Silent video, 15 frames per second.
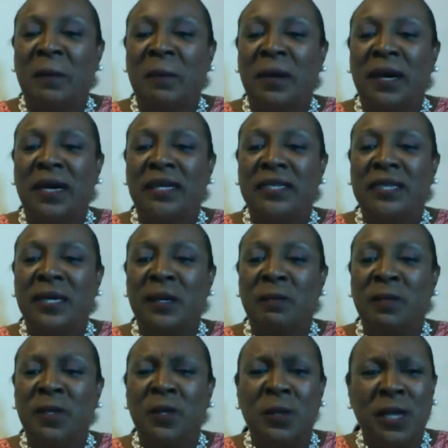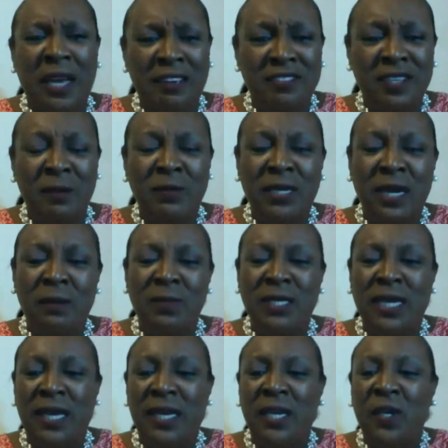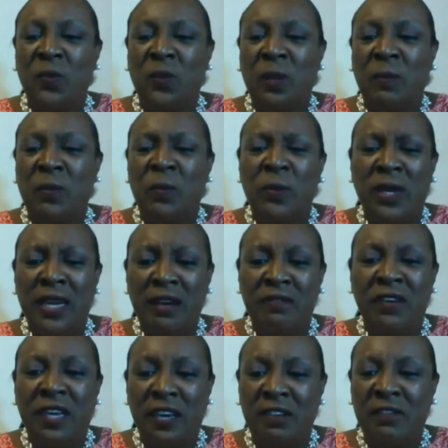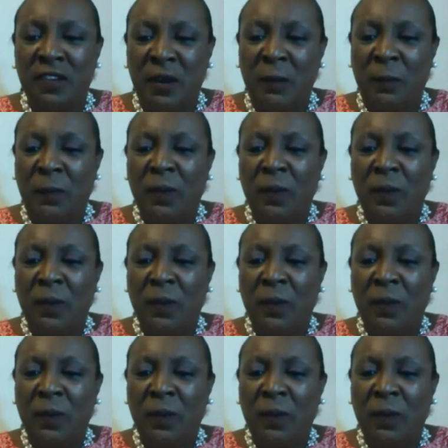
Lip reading: But you know, life sometimes get in the way, but we never give up.